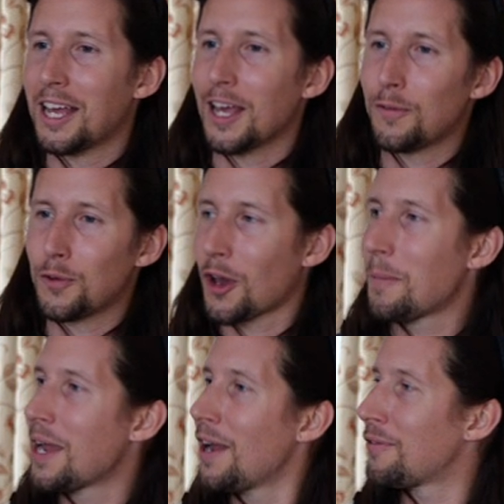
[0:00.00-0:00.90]
If you come
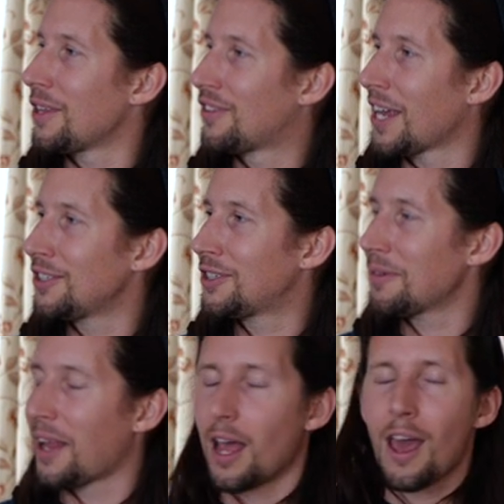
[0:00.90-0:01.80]
here for the intention,
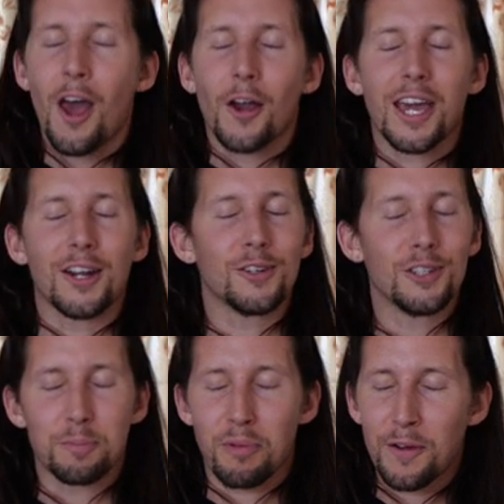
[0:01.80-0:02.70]
like, okay, I'm doing
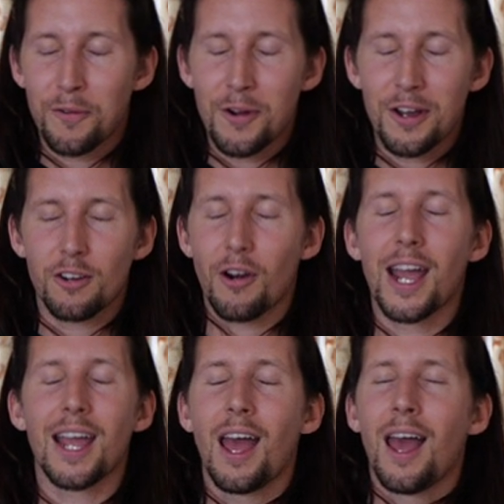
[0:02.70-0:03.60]
this breath work,
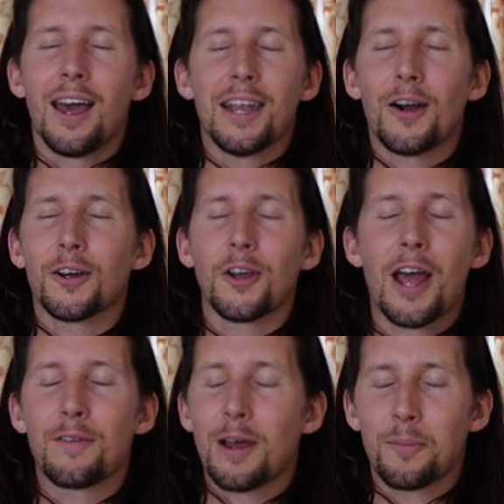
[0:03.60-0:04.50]
great, now I'm gonna go
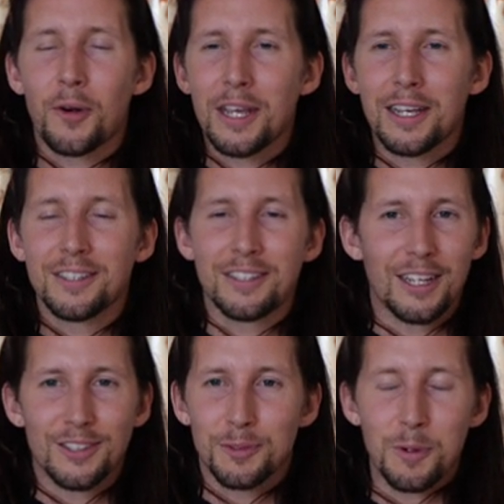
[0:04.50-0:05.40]
have an out body
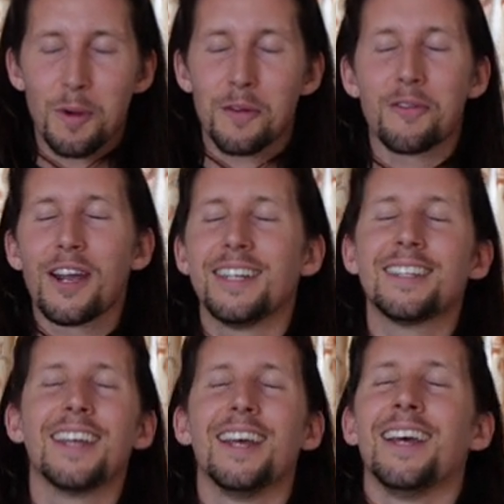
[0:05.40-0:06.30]
and spook my
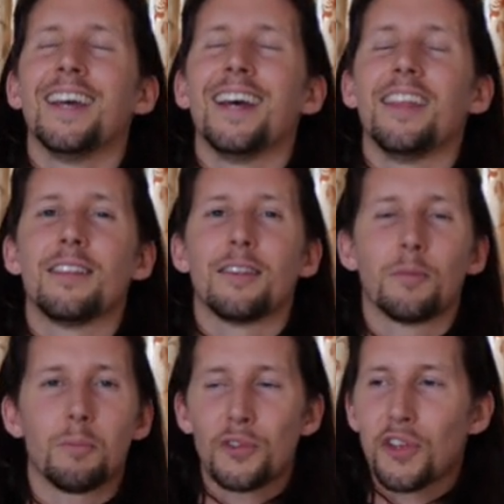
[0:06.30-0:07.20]
friend, and
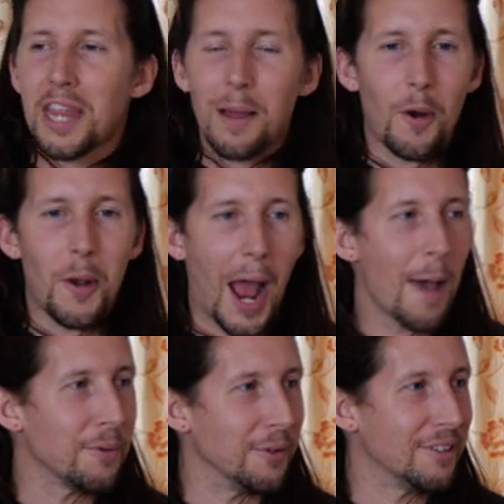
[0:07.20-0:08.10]
most likely that won't
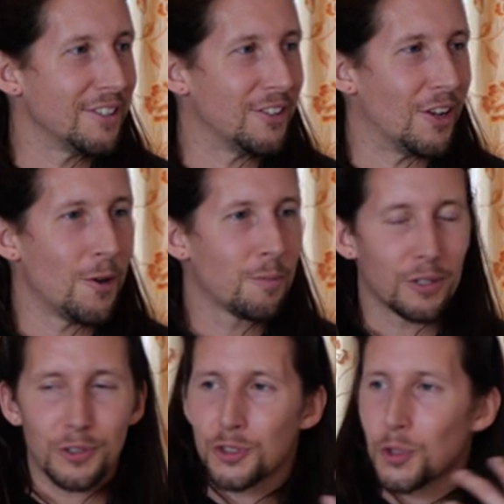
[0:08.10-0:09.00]
happen, you know,
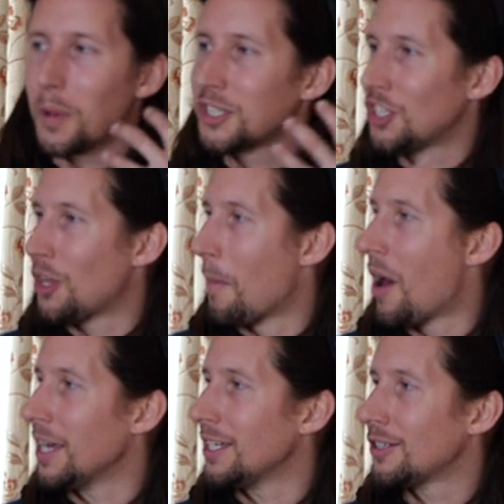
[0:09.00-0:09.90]
because you're too much in the
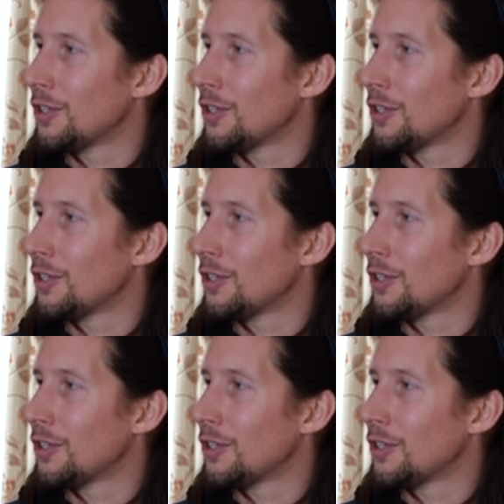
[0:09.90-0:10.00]
mind.